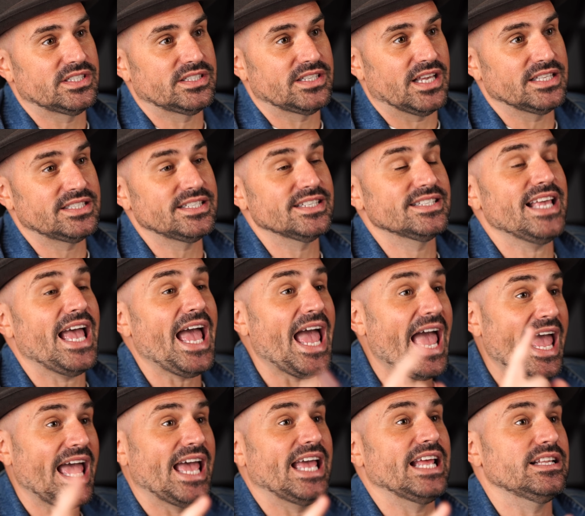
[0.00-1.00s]
senses,
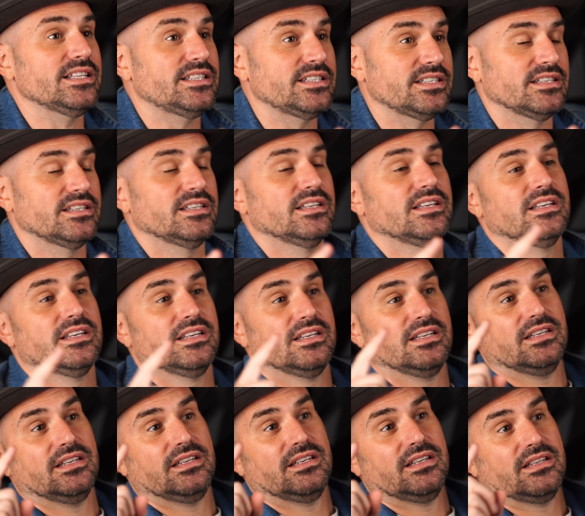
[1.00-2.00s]
and
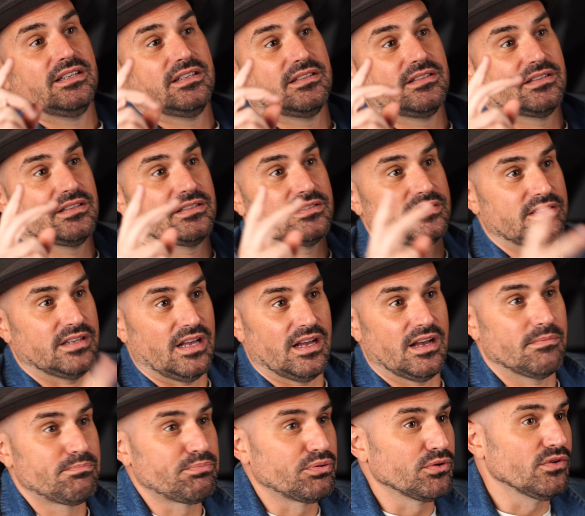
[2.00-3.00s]
it's
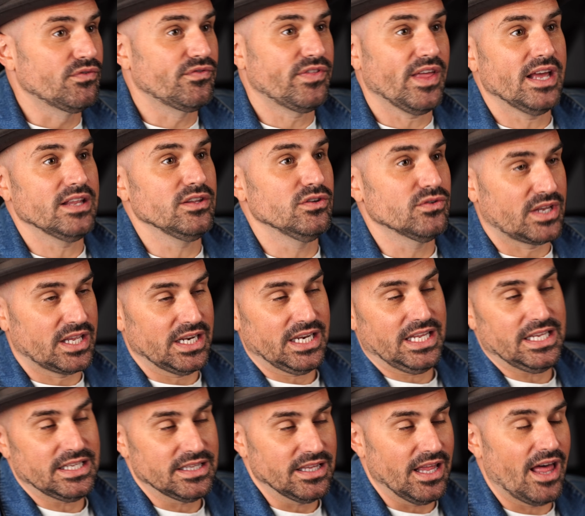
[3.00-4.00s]
proof that you can
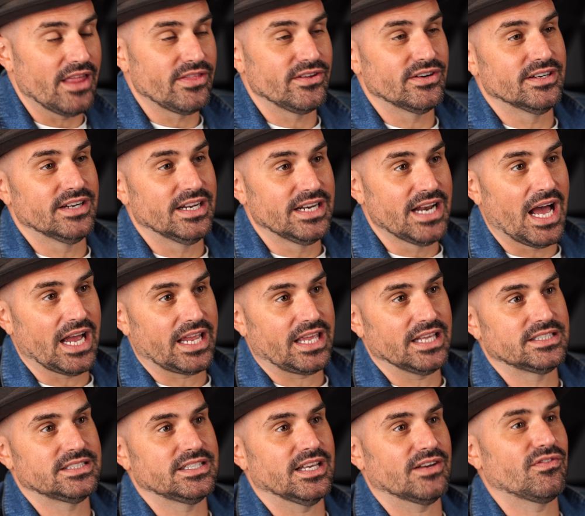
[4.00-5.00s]
eat leather and not
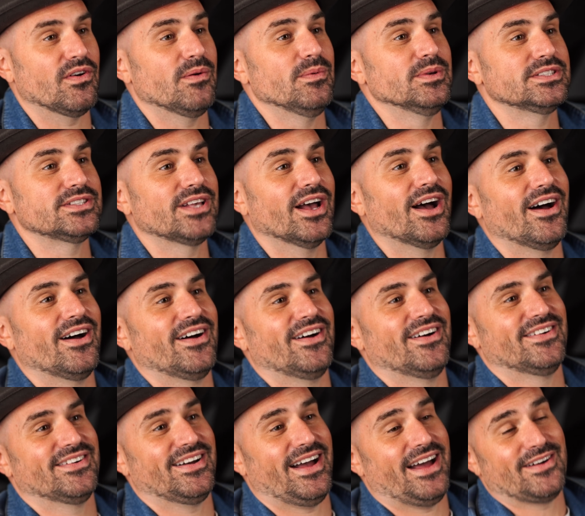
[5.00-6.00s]
get sick from it. So
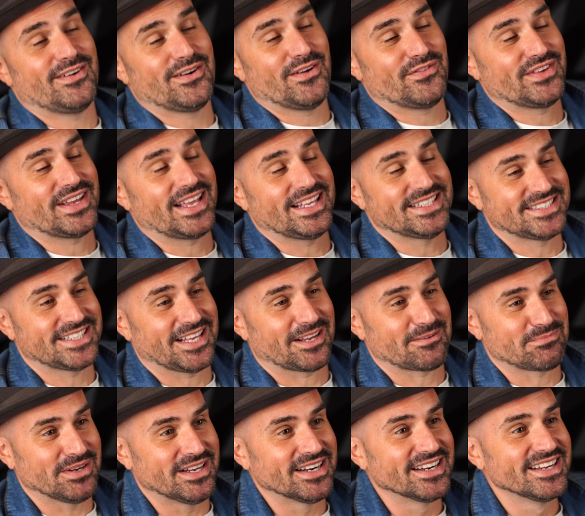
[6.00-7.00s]
I don't know if you get
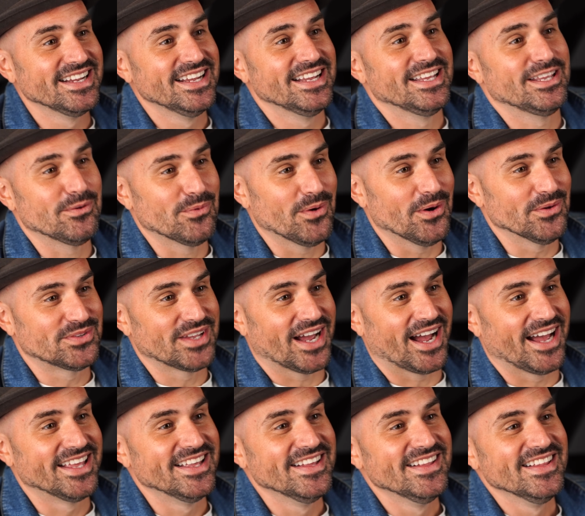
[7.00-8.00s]
sick, but you won't
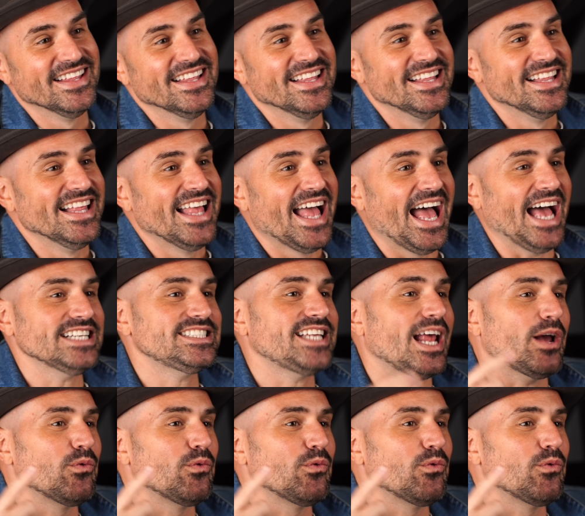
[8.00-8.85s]
die. Hashtag